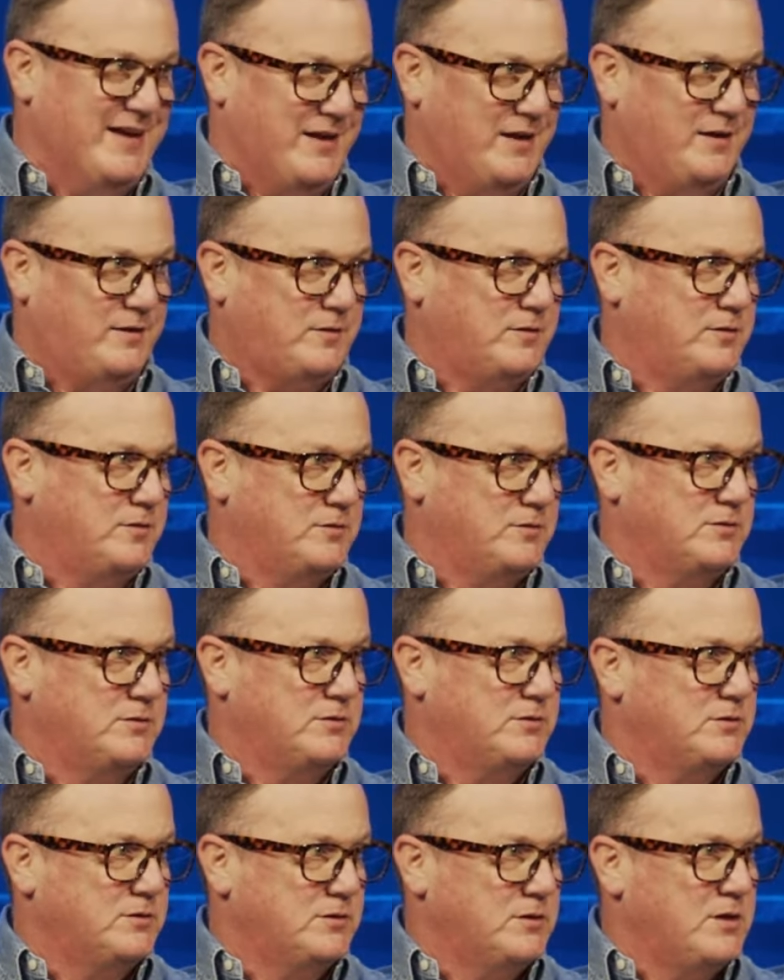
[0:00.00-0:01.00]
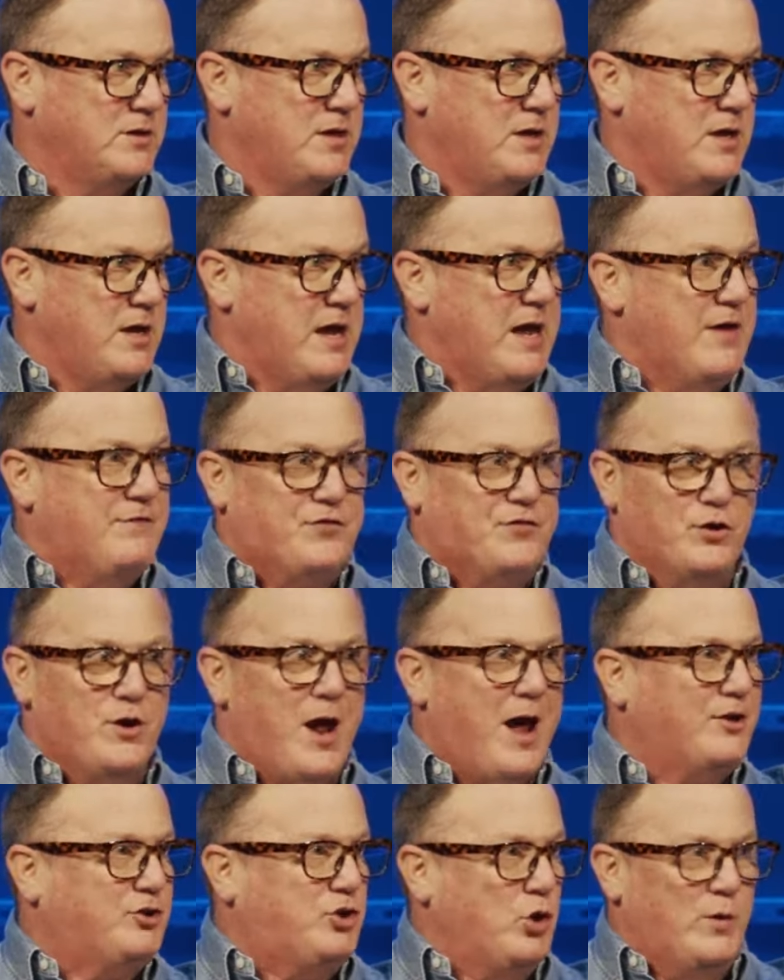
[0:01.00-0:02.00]
it, if you're
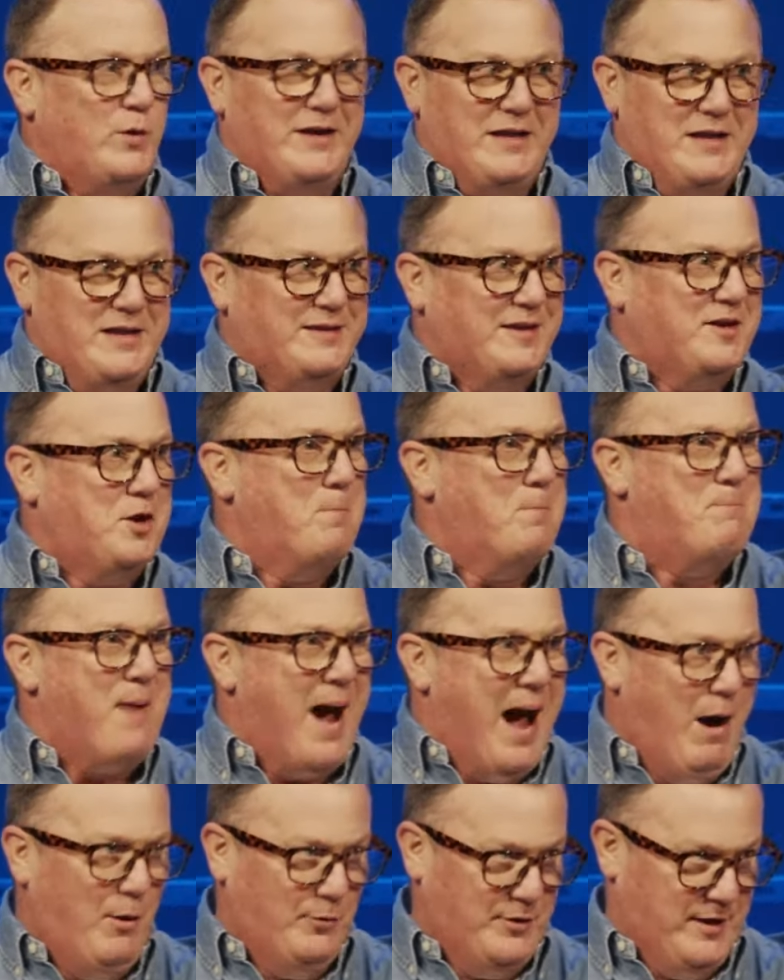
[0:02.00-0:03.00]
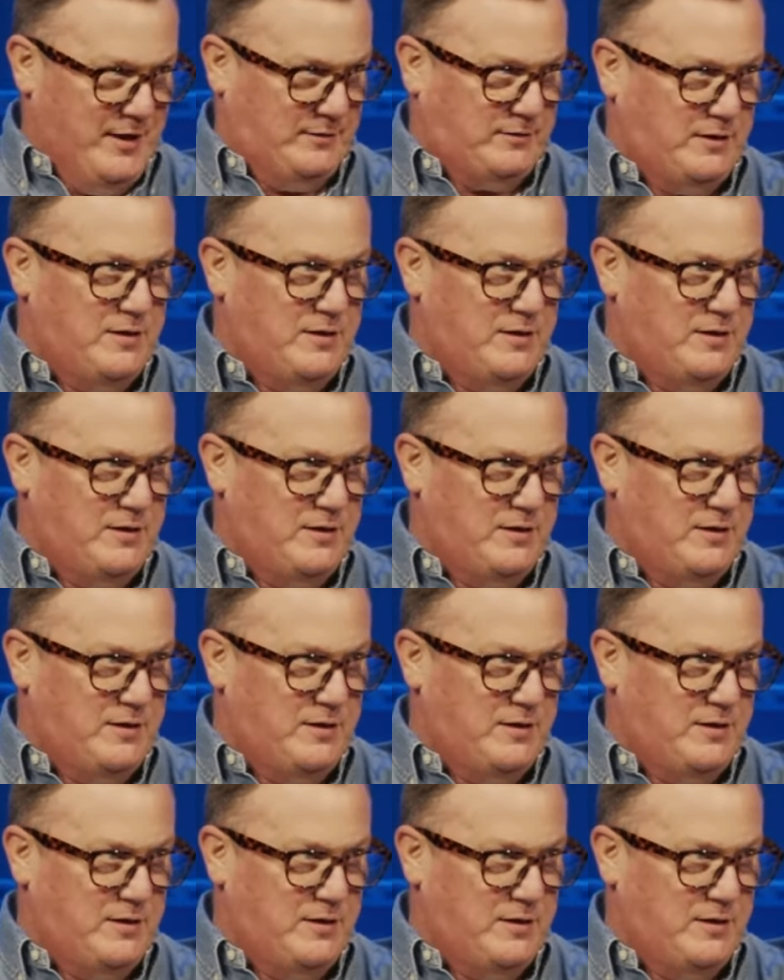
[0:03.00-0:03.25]
not doing anything about it,